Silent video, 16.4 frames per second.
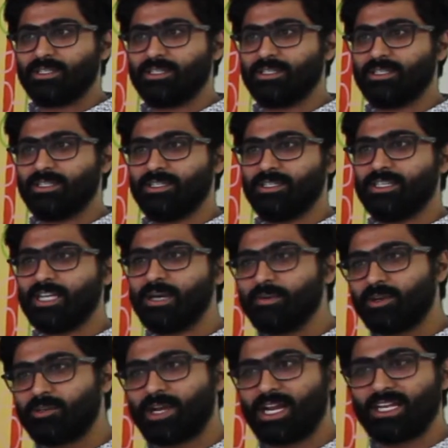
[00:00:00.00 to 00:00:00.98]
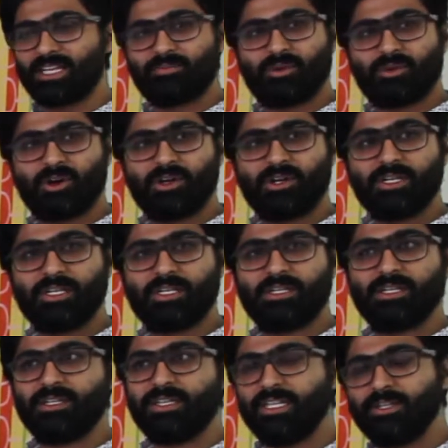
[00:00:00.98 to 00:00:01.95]
The Democratic Party,
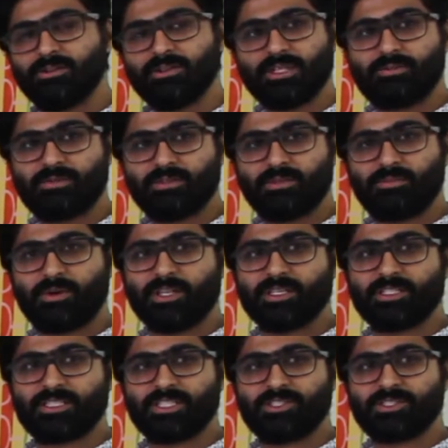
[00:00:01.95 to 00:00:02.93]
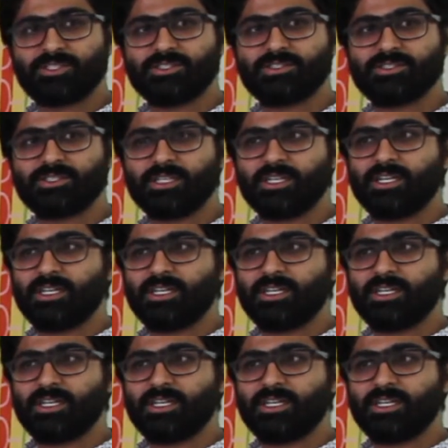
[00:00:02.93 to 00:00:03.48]
neoliberal politicians